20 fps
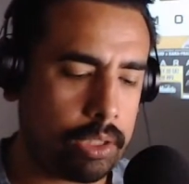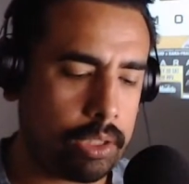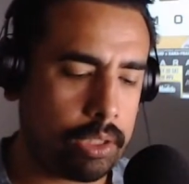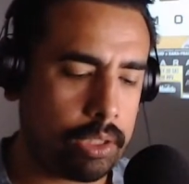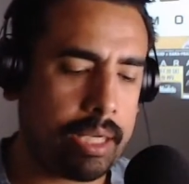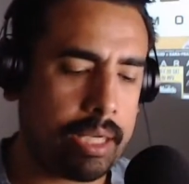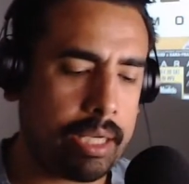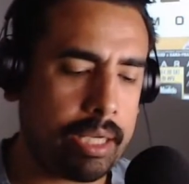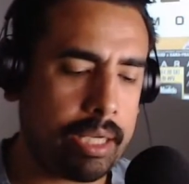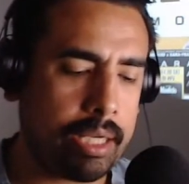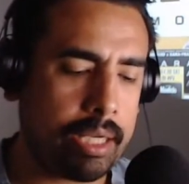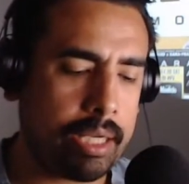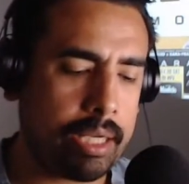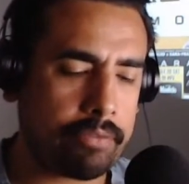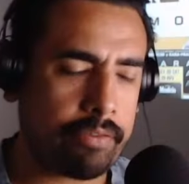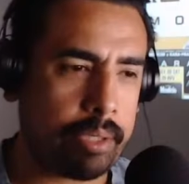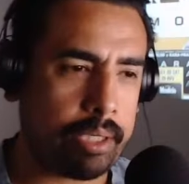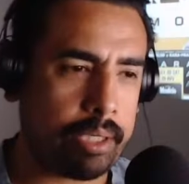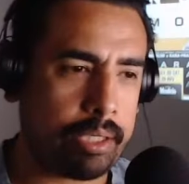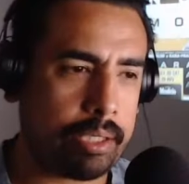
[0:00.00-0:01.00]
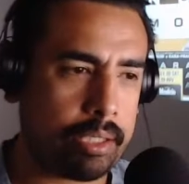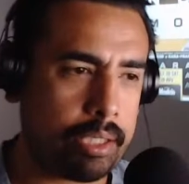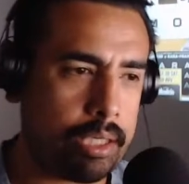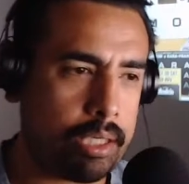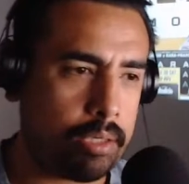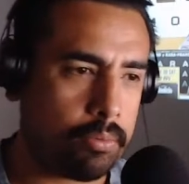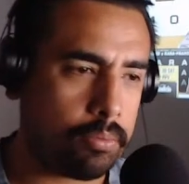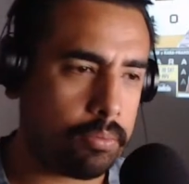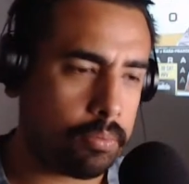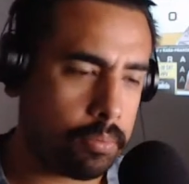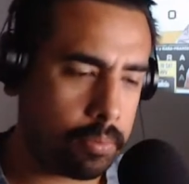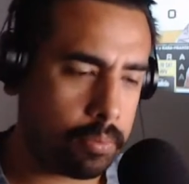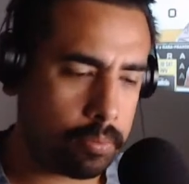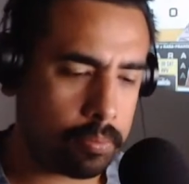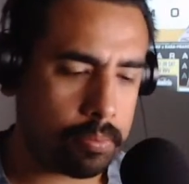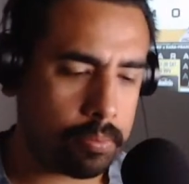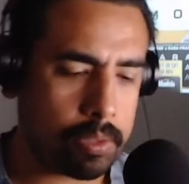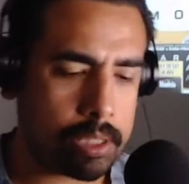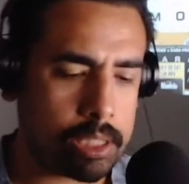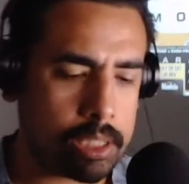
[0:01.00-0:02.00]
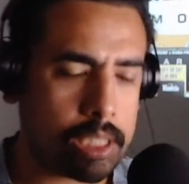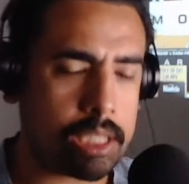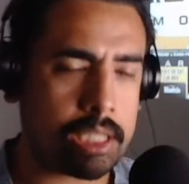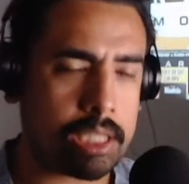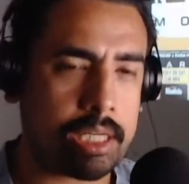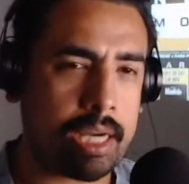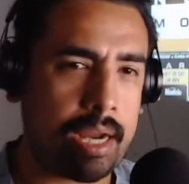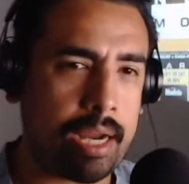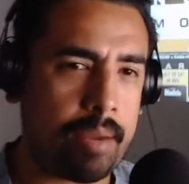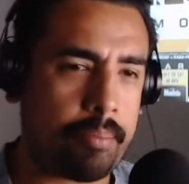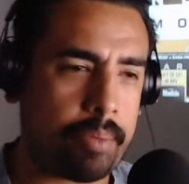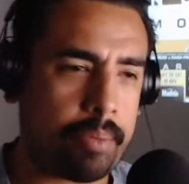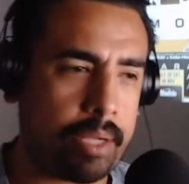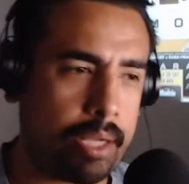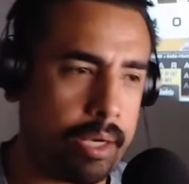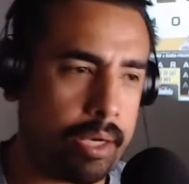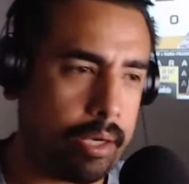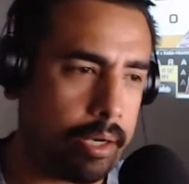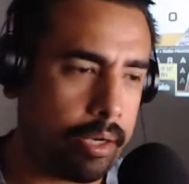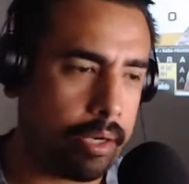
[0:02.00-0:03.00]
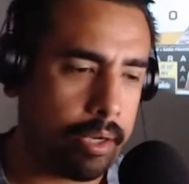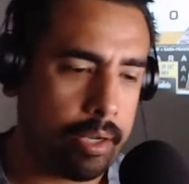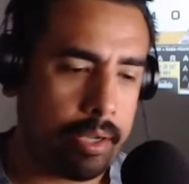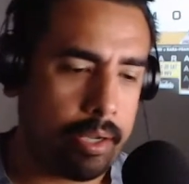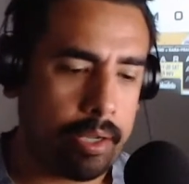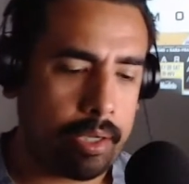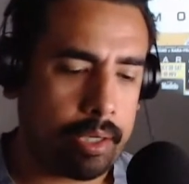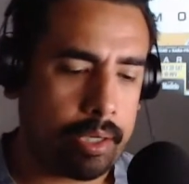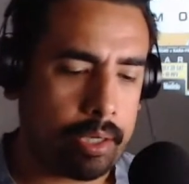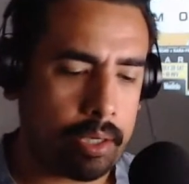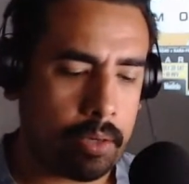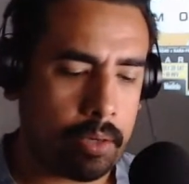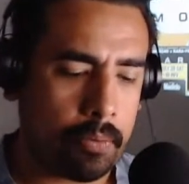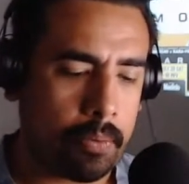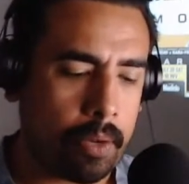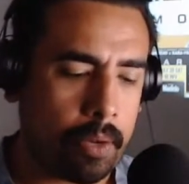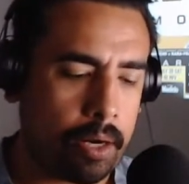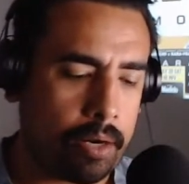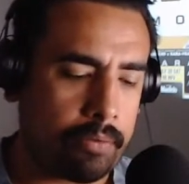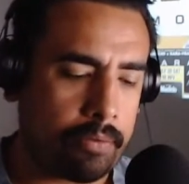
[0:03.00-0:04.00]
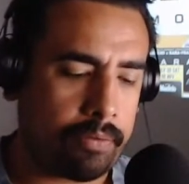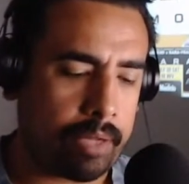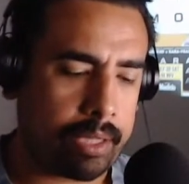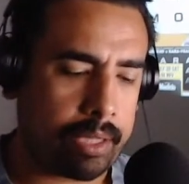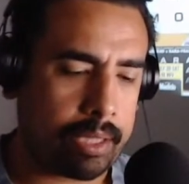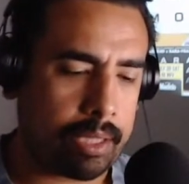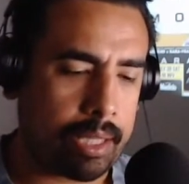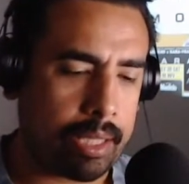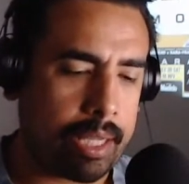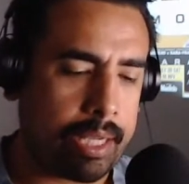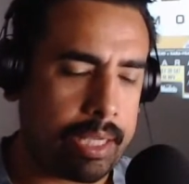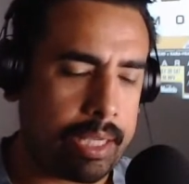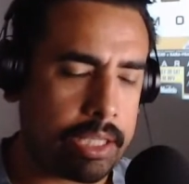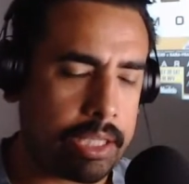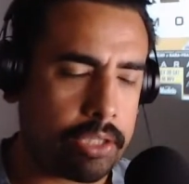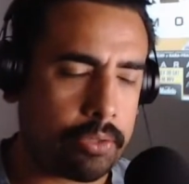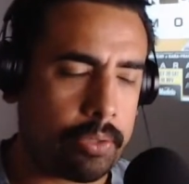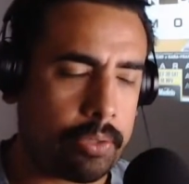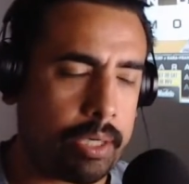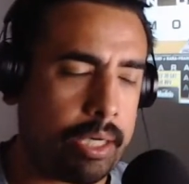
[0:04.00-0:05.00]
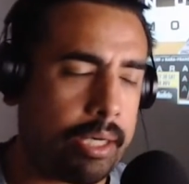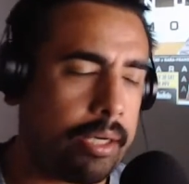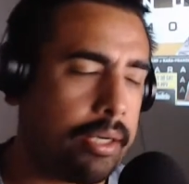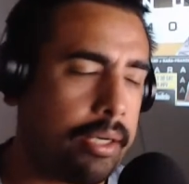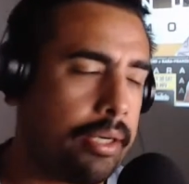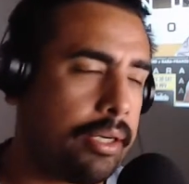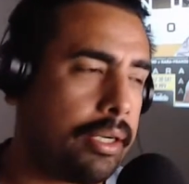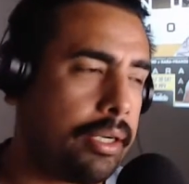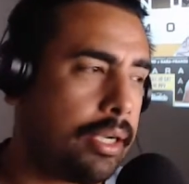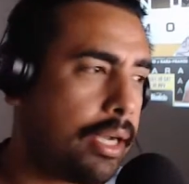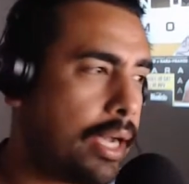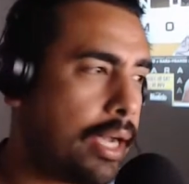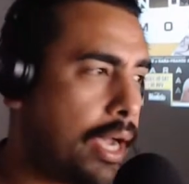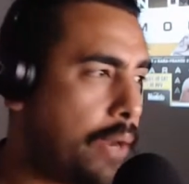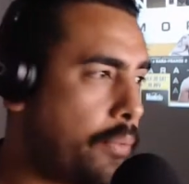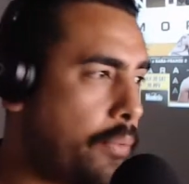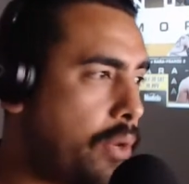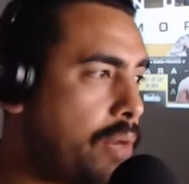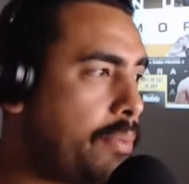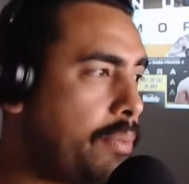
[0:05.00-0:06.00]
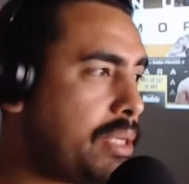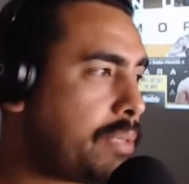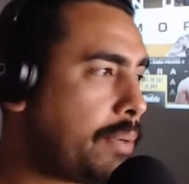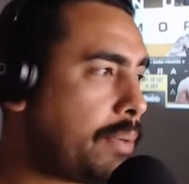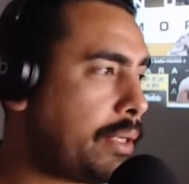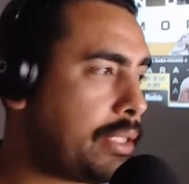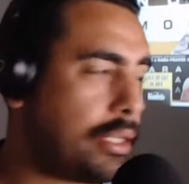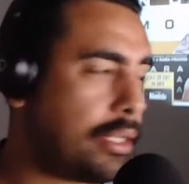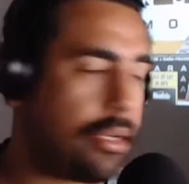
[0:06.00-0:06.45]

his fight, but was just champion, won off the leg injury. I wouldn't be surprised if